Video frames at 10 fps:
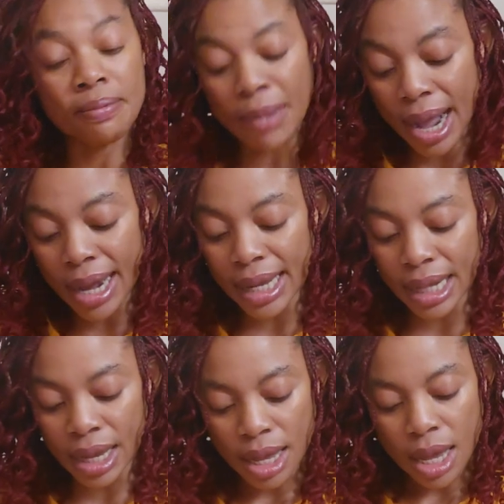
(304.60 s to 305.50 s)

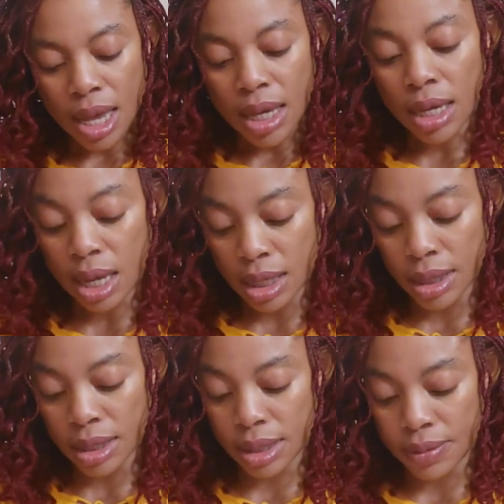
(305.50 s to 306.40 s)
mine.
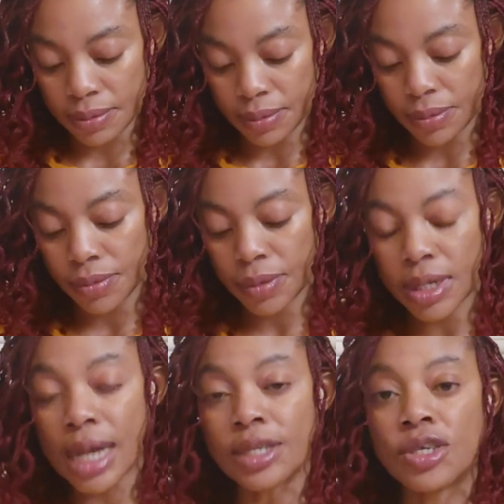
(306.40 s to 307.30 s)
Because
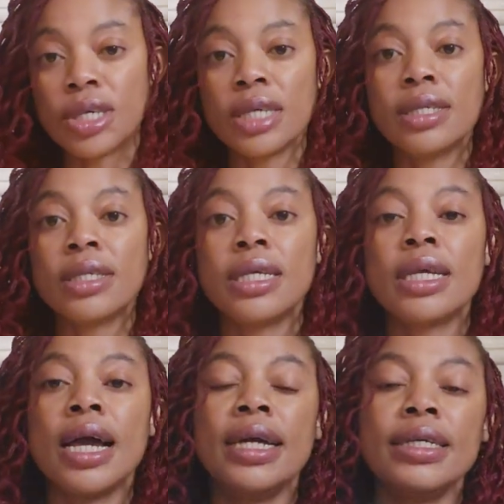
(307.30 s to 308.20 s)
as you can see,
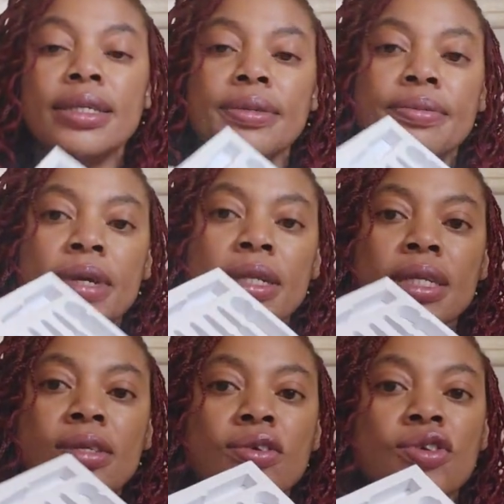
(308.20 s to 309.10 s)
guys, I
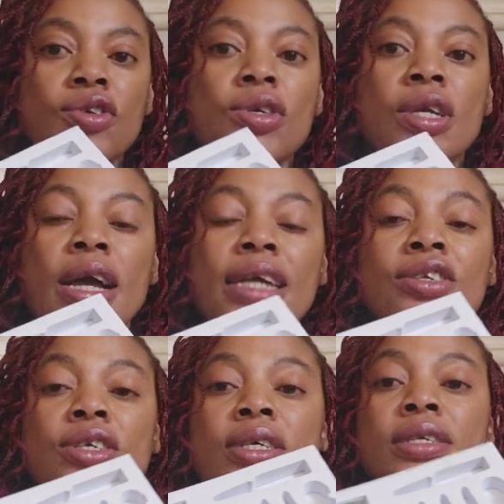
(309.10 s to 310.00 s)
need to show you guys,
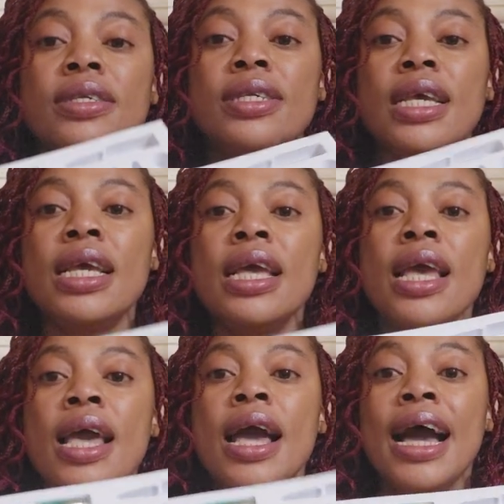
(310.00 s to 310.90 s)
as you can see,
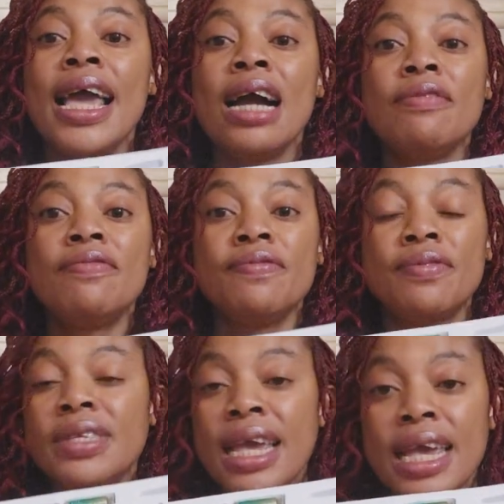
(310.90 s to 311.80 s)
I have
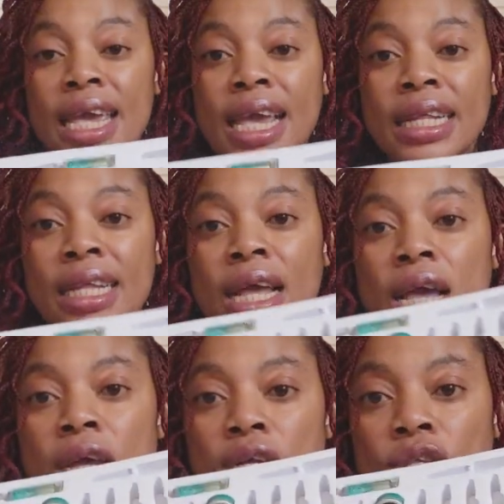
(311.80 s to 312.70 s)
taken
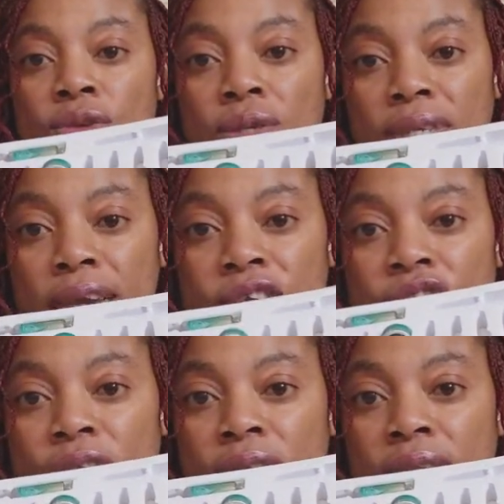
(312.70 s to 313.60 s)
two
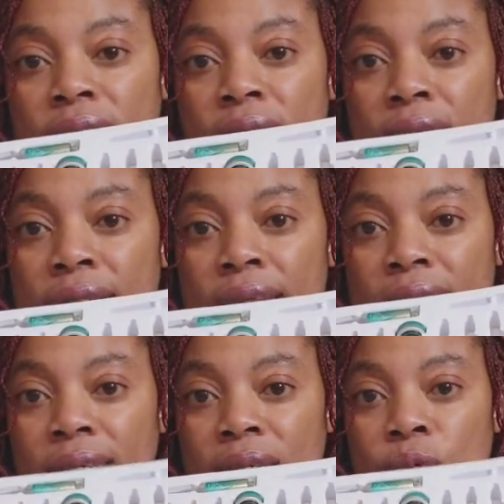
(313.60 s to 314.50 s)
sections.
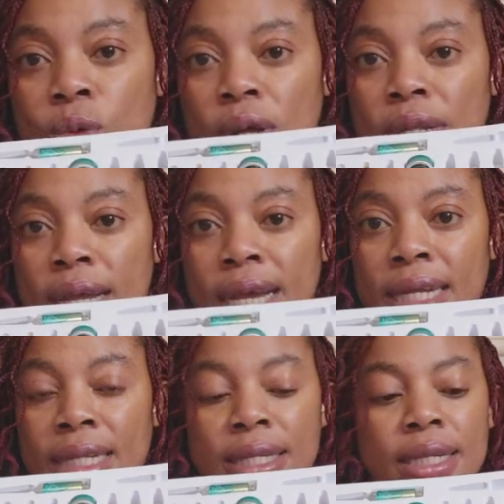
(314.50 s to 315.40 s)
This is one,
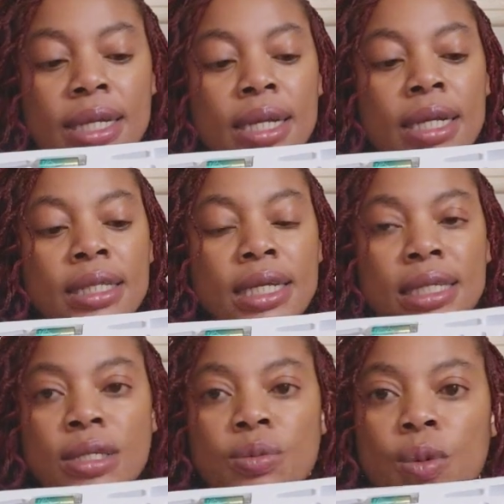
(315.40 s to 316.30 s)
and this
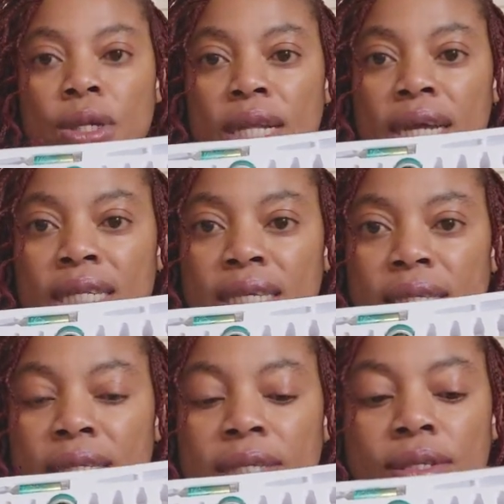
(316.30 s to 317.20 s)
is one, and
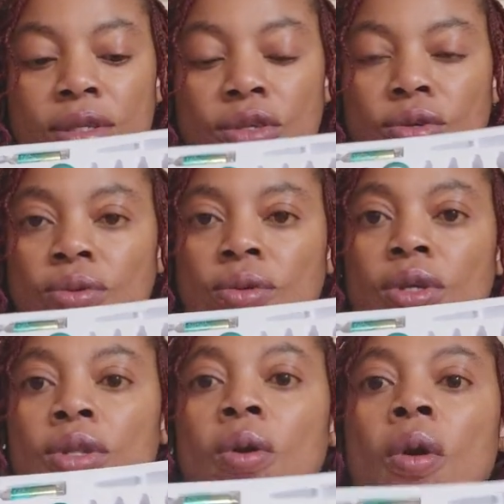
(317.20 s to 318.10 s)
this is two.
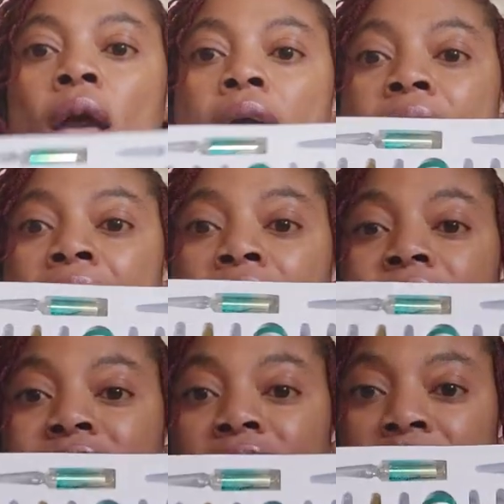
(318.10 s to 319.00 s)
You know, I
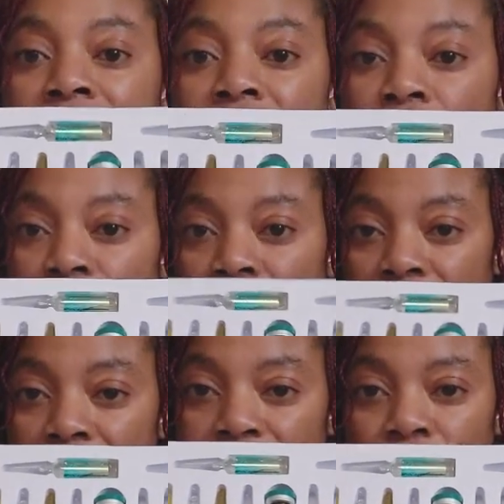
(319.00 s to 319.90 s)
have taken two
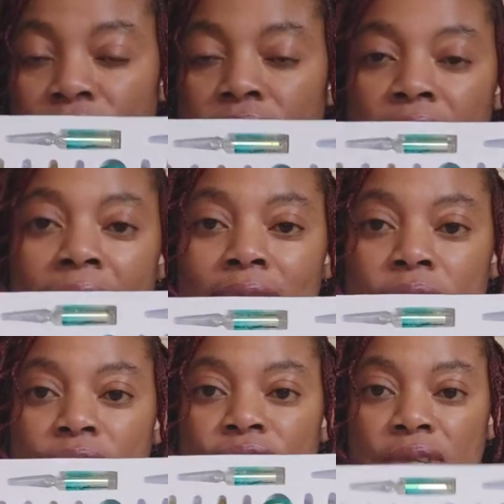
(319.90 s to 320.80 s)
sections out
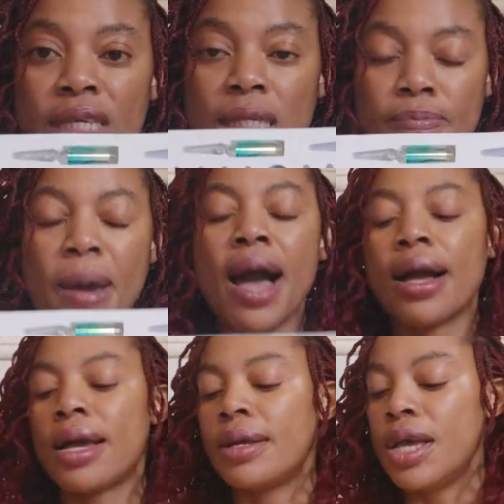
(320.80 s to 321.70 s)
of this
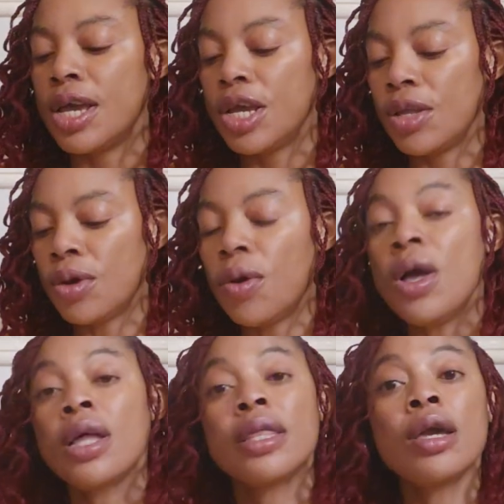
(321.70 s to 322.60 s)
pack. You know,
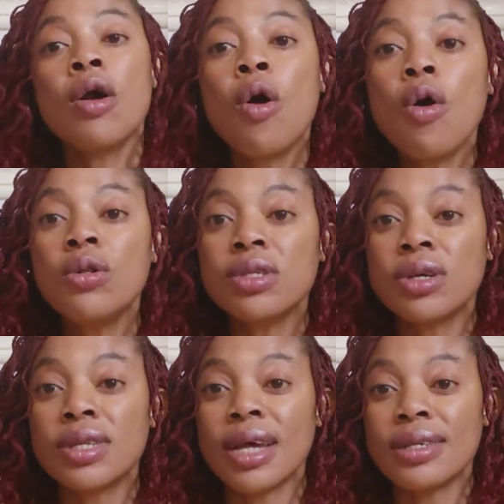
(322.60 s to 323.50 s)
the whole
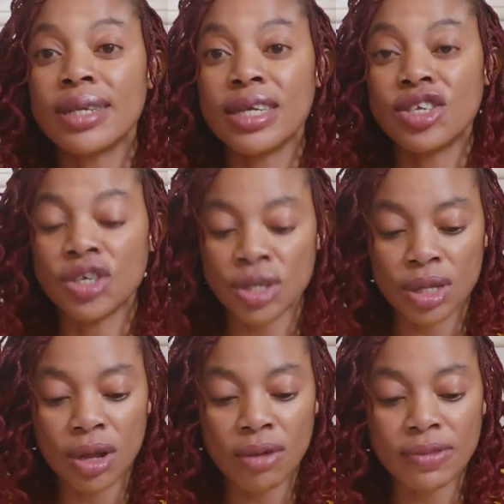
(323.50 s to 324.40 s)
total
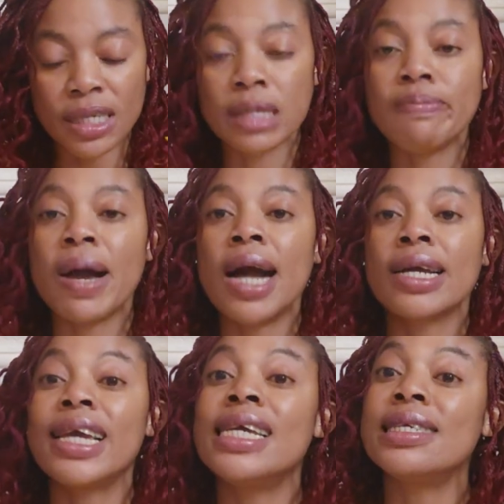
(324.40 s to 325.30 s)
section of this
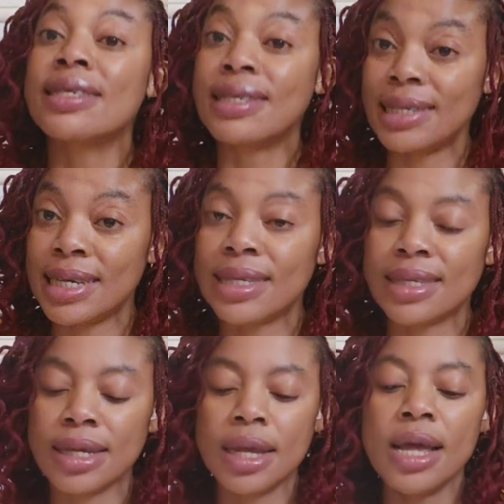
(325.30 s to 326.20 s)
pack is
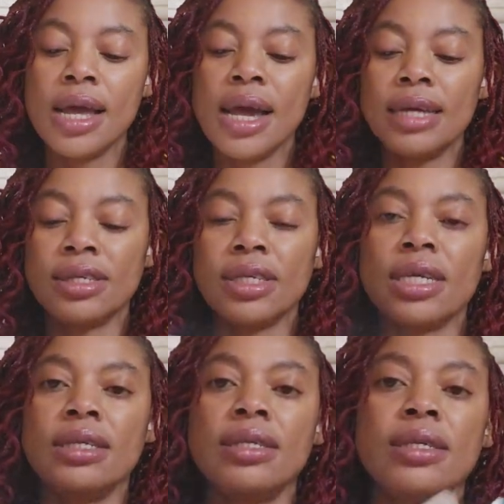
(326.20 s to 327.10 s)
six, as you
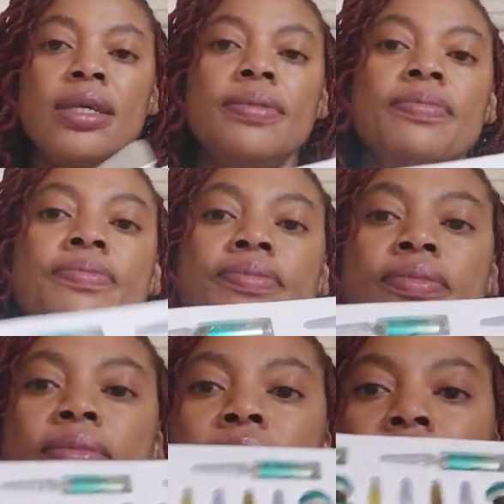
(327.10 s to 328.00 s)
can see
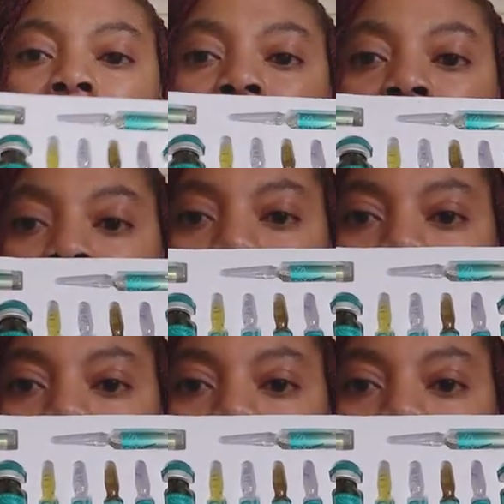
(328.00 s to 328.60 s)
in